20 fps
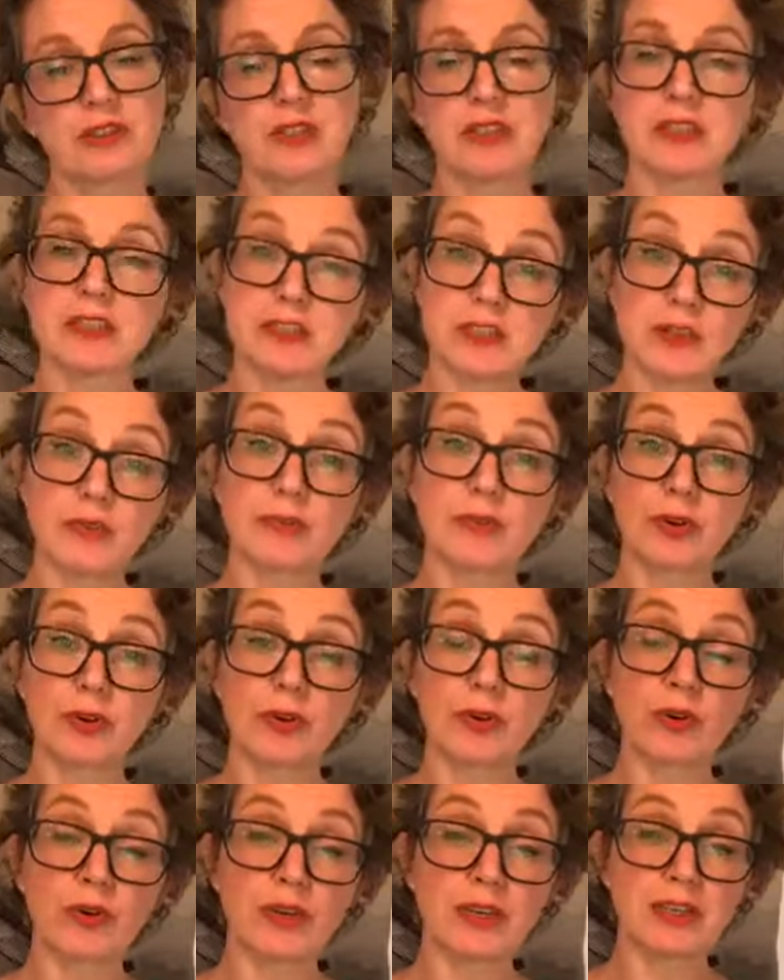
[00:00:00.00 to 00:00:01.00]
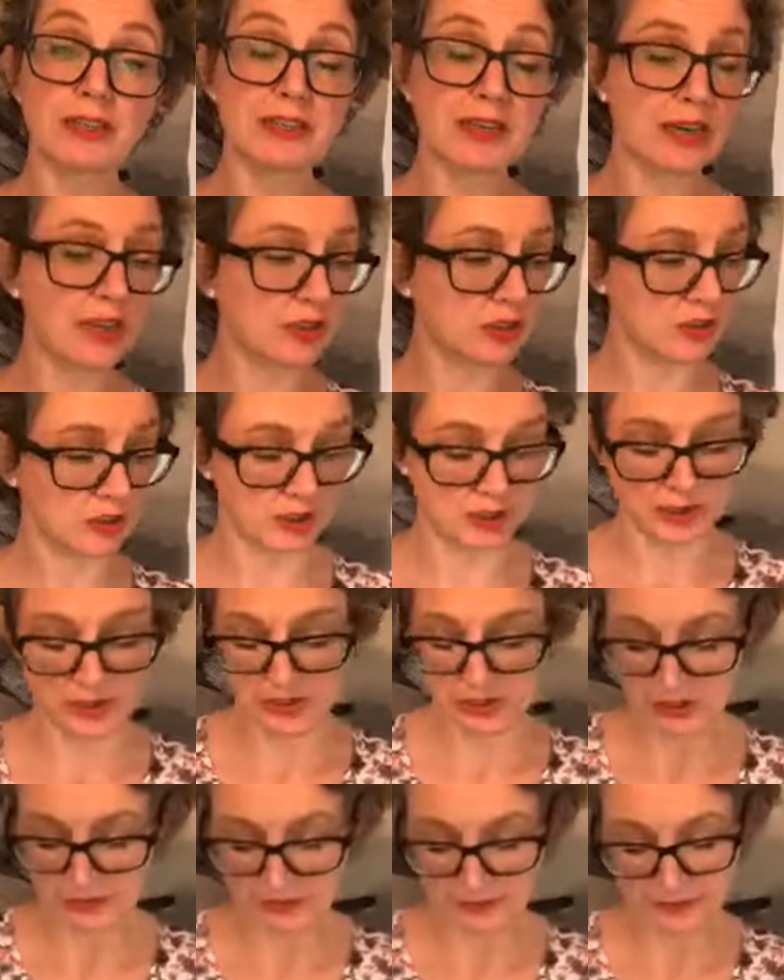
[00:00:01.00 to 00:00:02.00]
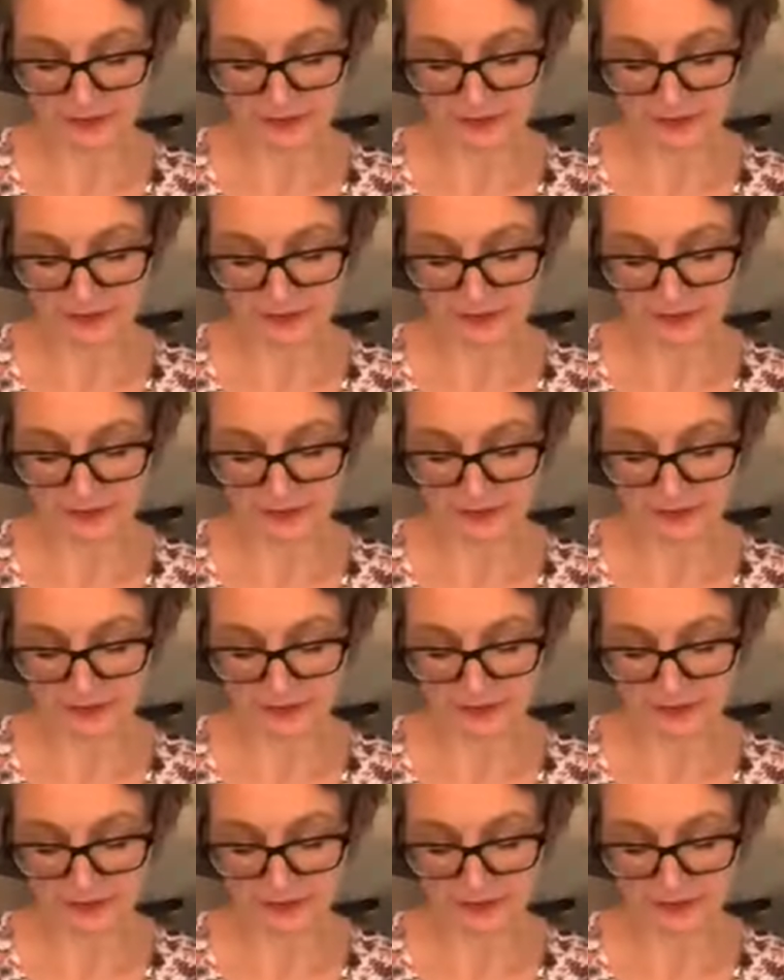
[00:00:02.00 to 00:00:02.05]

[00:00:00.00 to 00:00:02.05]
and in different orientations.